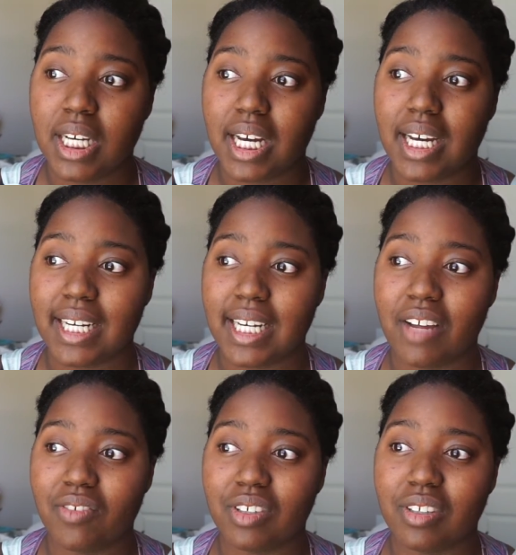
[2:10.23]
I'd
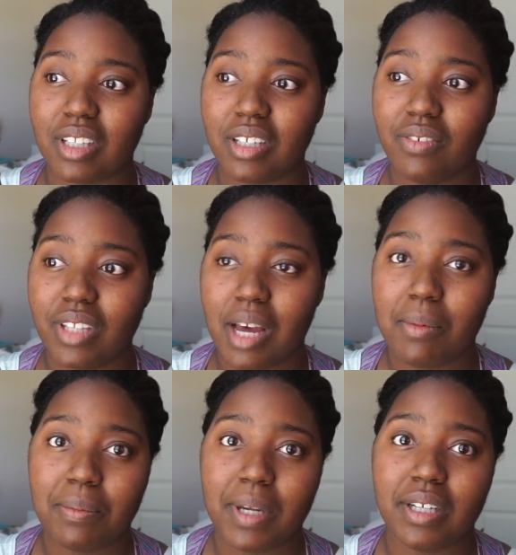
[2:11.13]
never lived without
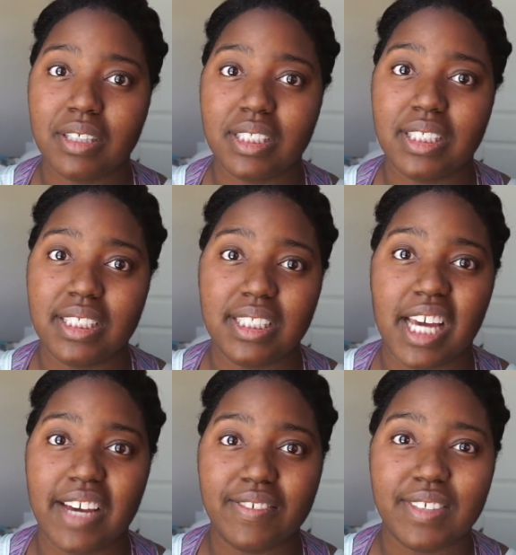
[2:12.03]
my parents
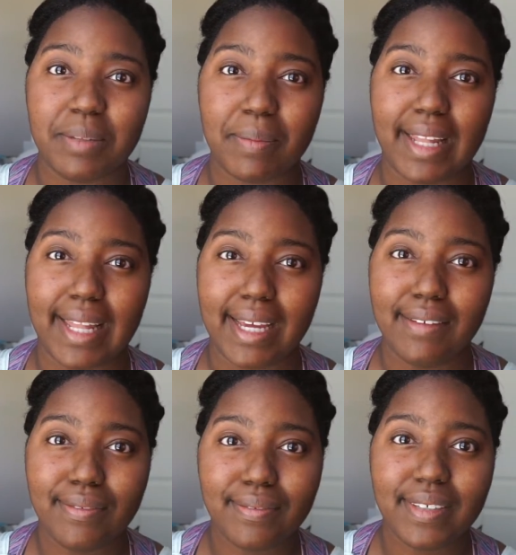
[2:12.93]
ever in my life.